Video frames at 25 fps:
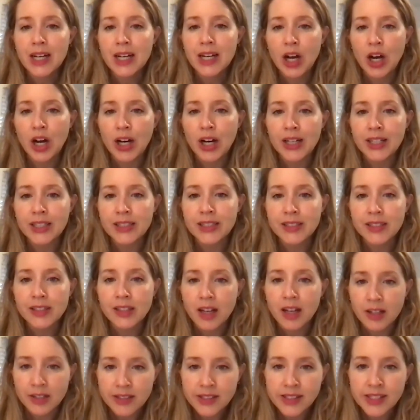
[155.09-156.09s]
on the
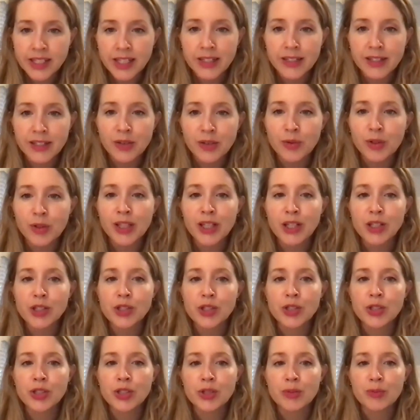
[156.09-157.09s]
longstanding
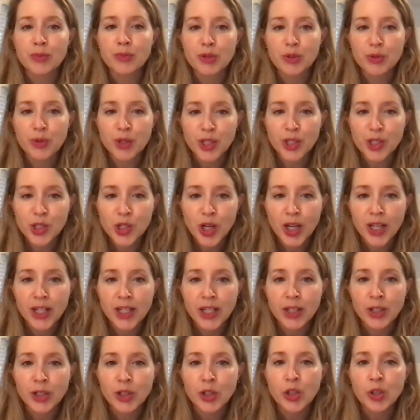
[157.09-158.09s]
relationship between China
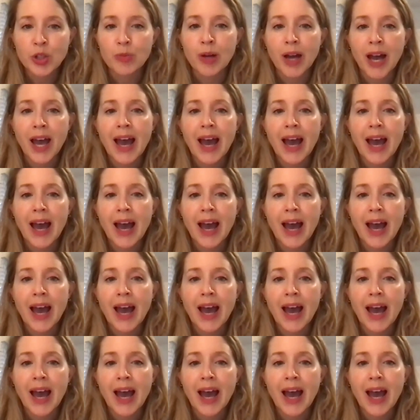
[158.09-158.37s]
and Cuba.